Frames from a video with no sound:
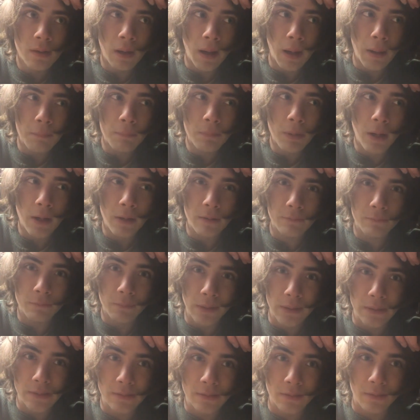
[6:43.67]
I'm proud of
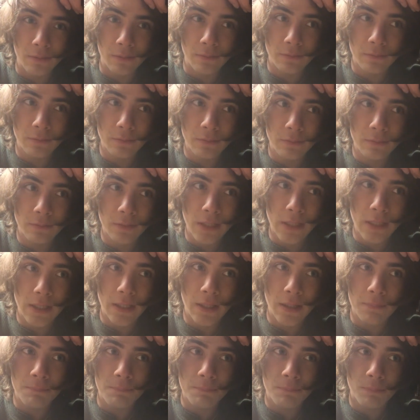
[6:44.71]
myself, and
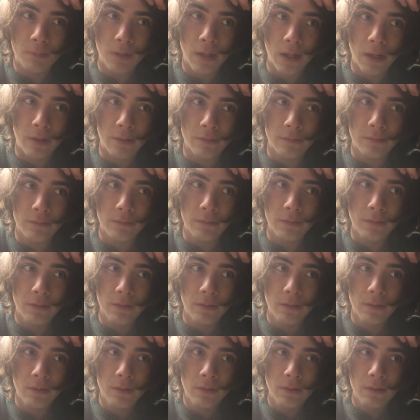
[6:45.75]
I'm proud
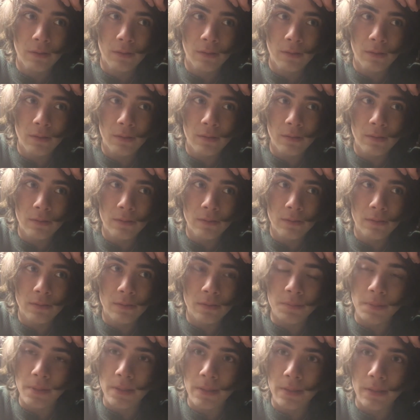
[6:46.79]

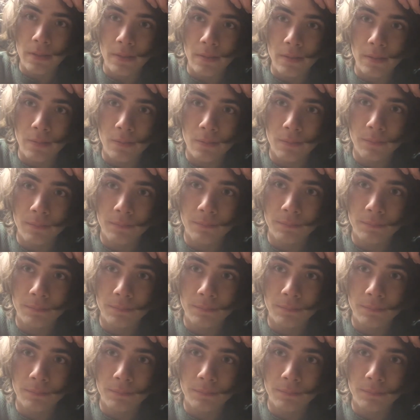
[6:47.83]
to be here.